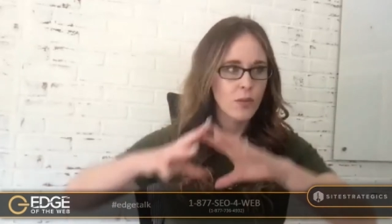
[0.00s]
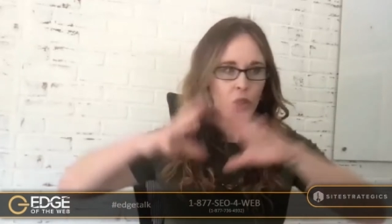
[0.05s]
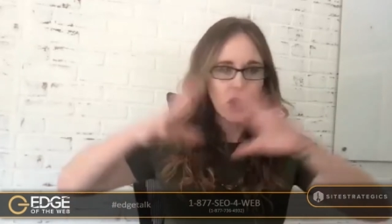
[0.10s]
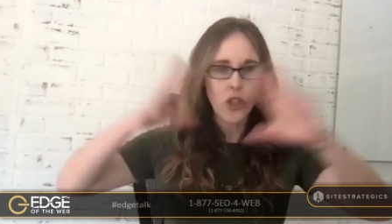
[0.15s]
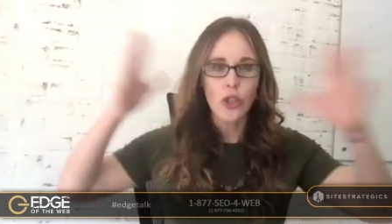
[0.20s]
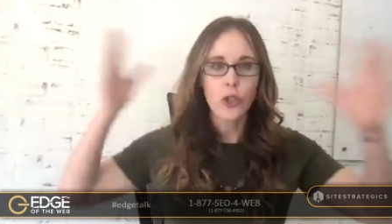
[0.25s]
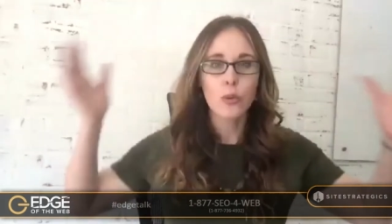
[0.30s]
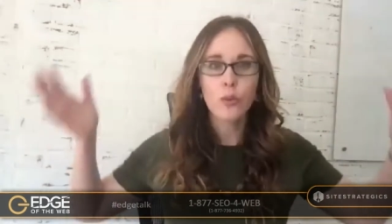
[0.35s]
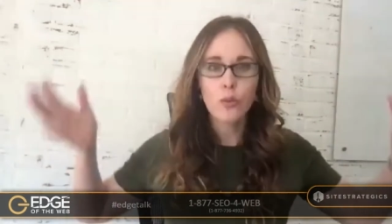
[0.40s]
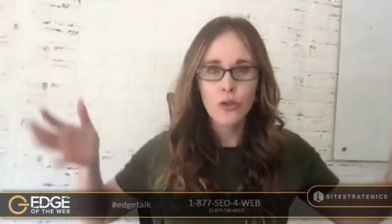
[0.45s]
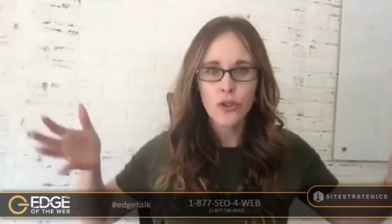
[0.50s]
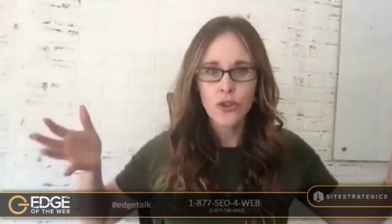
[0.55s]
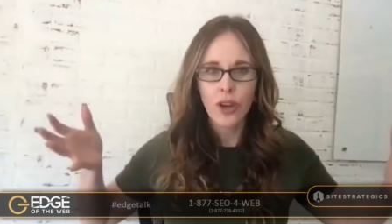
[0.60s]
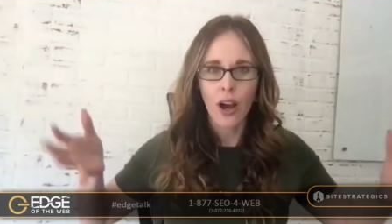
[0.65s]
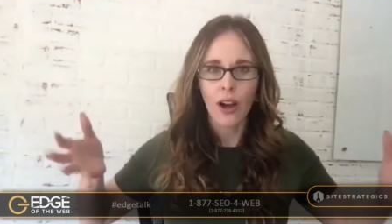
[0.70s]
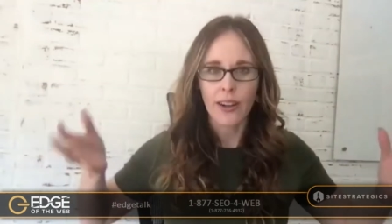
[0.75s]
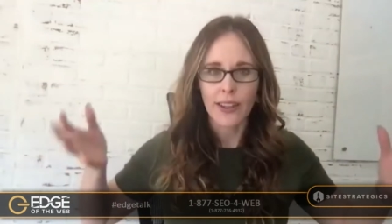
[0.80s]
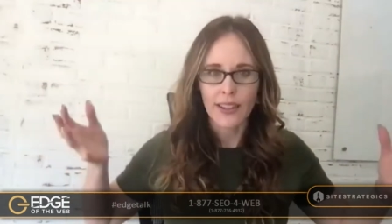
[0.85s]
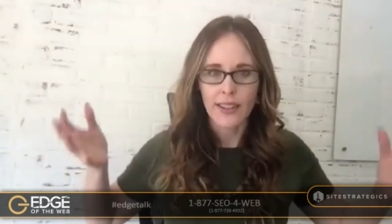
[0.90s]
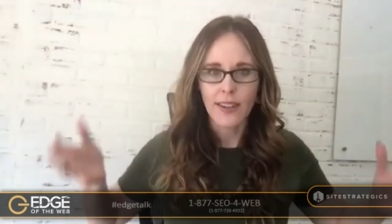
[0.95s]
huge
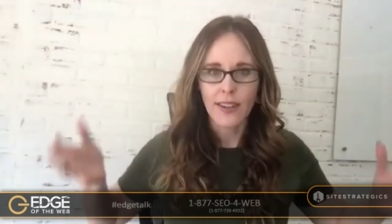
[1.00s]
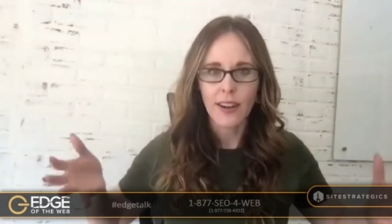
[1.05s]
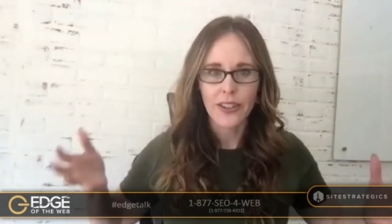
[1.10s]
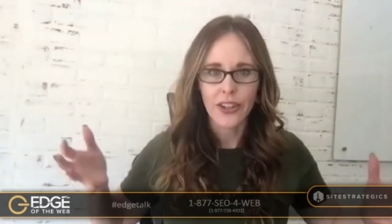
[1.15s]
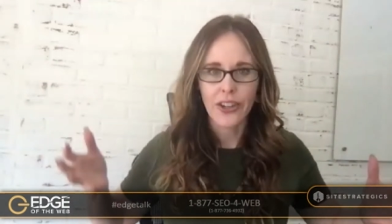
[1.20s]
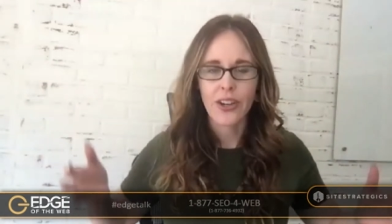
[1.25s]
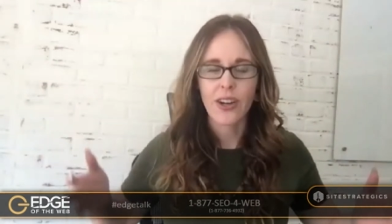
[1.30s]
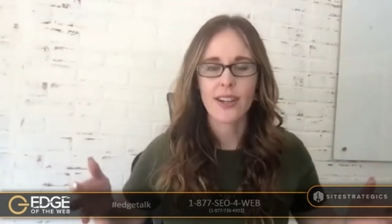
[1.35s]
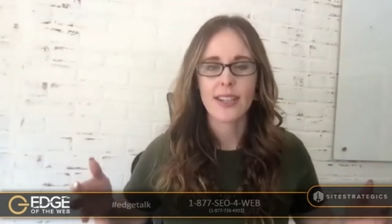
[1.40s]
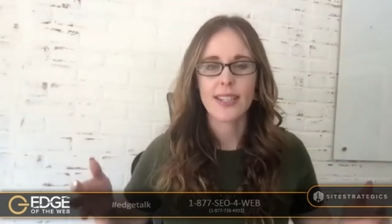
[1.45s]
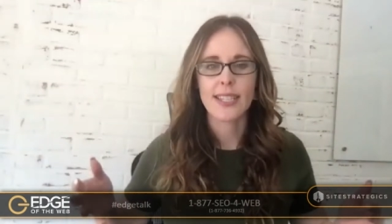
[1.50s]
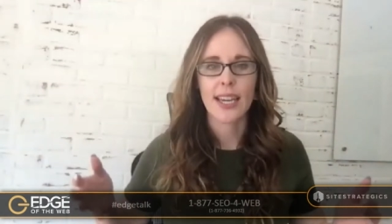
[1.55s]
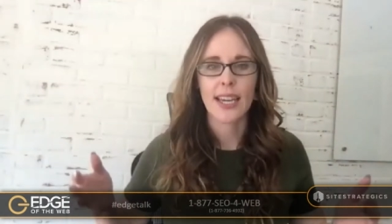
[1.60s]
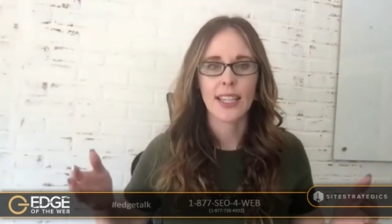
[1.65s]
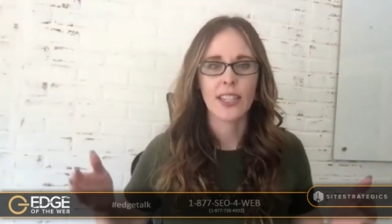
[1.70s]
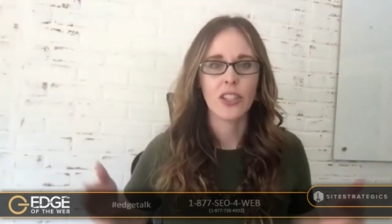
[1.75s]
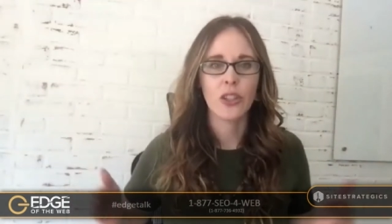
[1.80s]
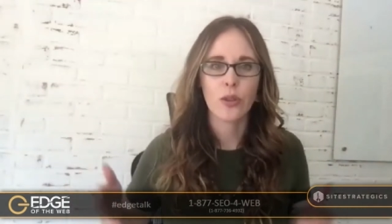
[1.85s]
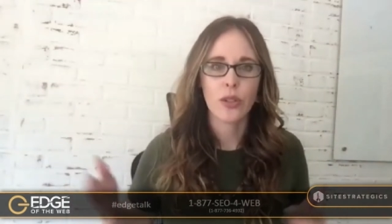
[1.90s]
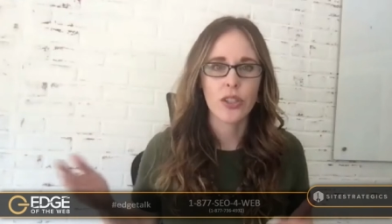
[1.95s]
audit on your
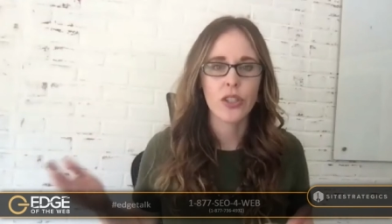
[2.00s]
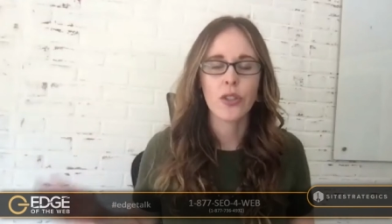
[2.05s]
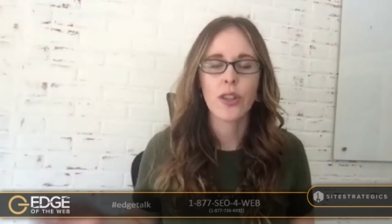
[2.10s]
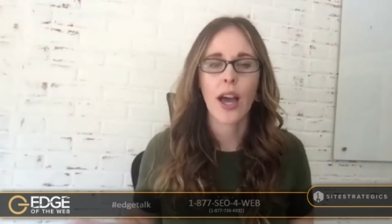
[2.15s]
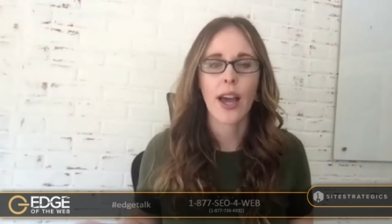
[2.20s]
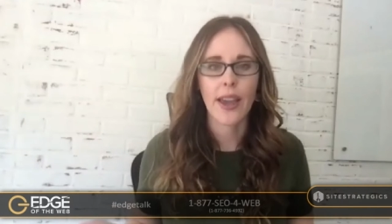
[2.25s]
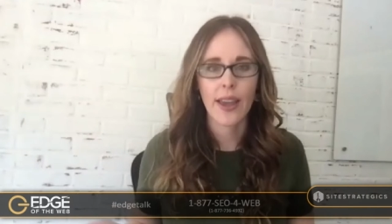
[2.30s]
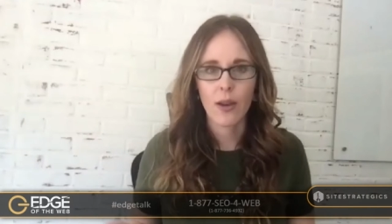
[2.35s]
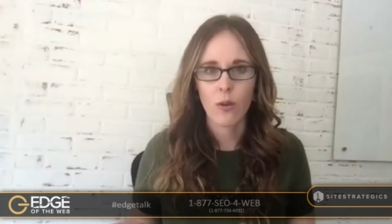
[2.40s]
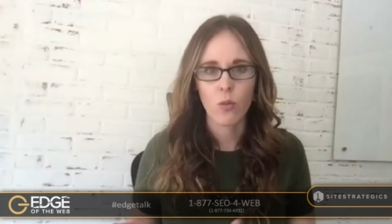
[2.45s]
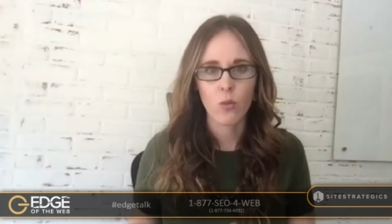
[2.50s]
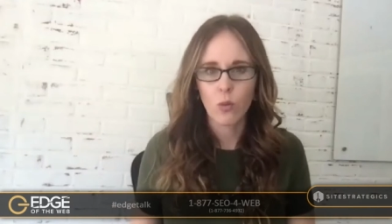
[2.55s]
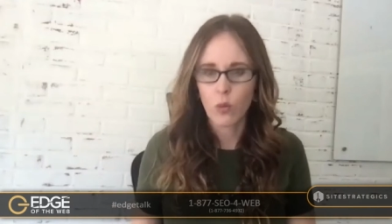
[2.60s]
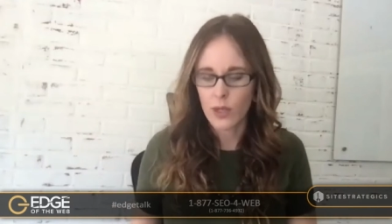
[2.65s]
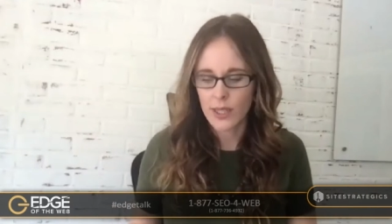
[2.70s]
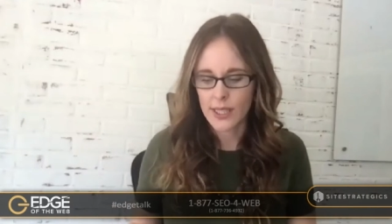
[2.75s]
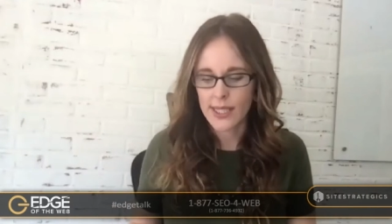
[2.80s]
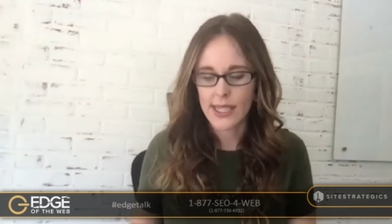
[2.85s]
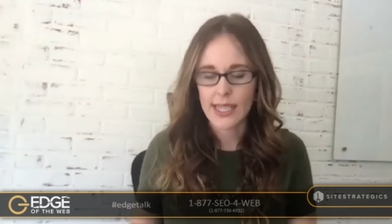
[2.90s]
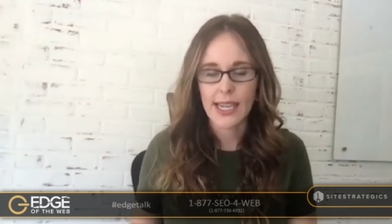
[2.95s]
content. You can do that
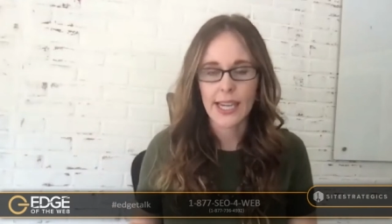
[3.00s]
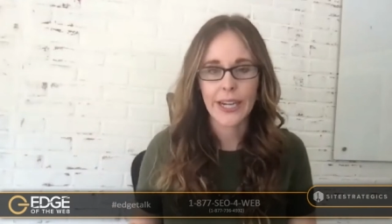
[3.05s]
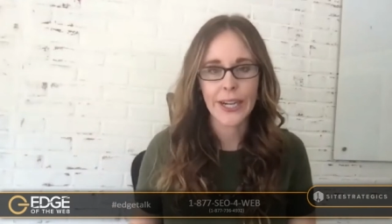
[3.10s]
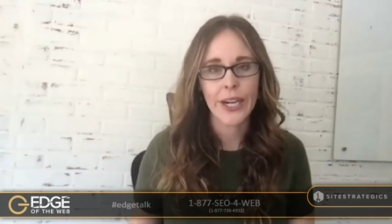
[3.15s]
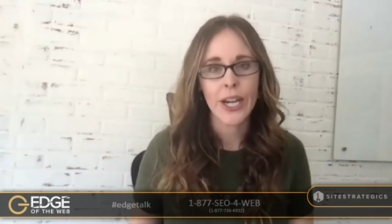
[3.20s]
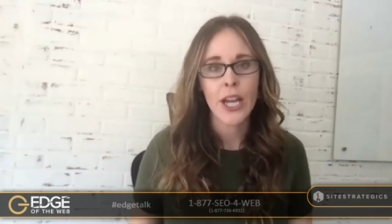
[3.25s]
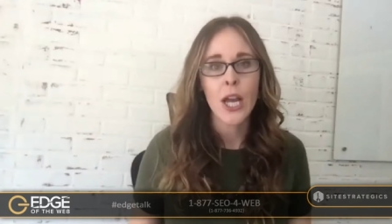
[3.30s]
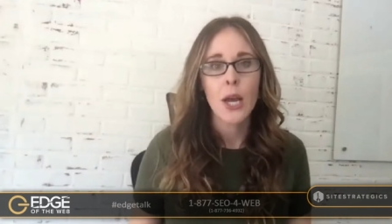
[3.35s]
once a year.